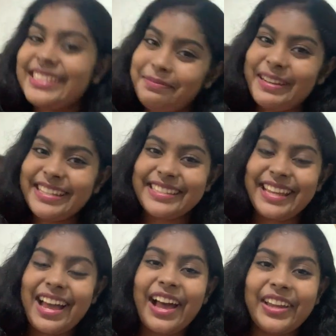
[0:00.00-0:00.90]
Please
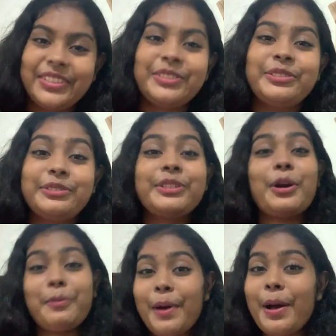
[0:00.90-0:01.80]
say hi to
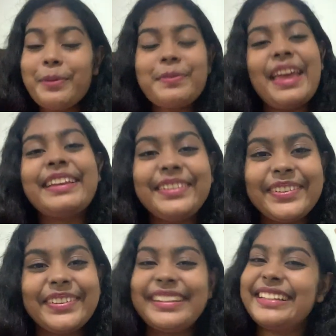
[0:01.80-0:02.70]
your mom and
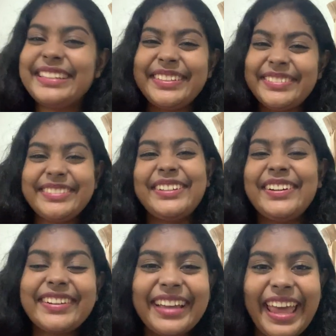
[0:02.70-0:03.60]
your cute
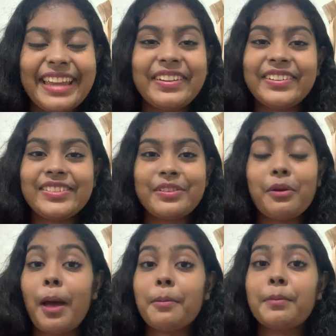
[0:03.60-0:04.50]
dog, and
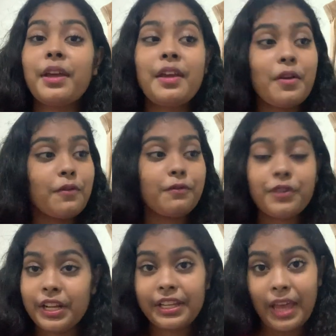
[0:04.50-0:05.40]
also I'm
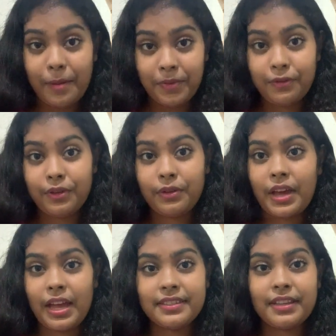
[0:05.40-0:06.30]
really happy for you
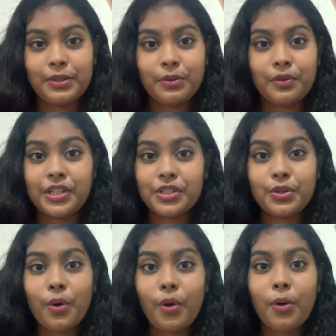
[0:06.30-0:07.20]
guys that you reached
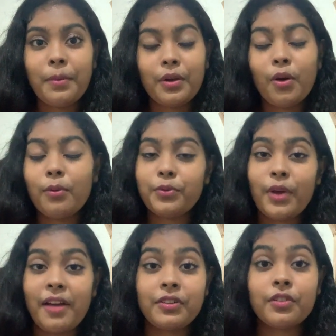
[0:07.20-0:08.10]
home, and hope you
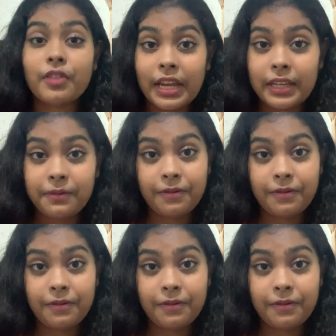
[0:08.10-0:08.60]
have a great